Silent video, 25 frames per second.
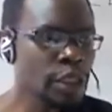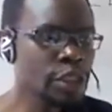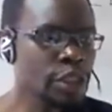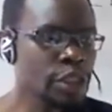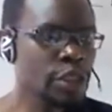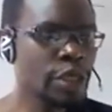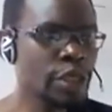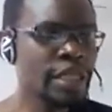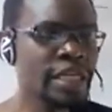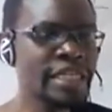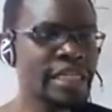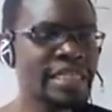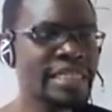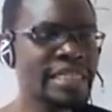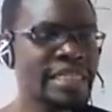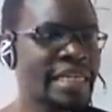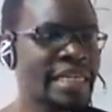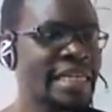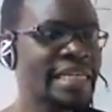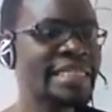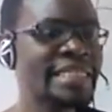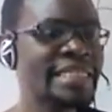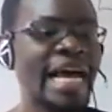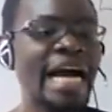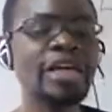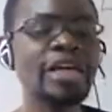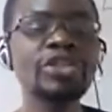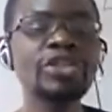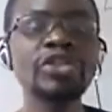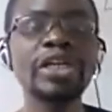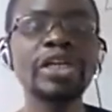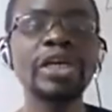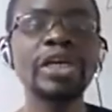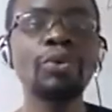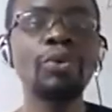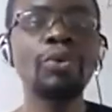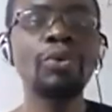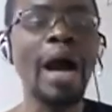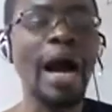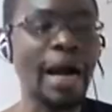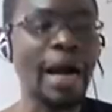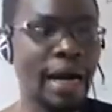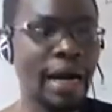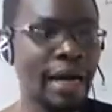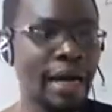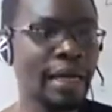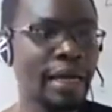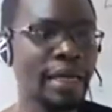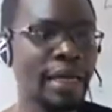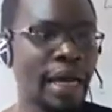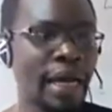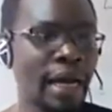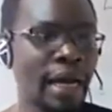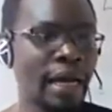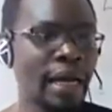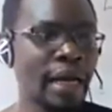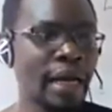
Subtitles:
So these things actually work, yeah.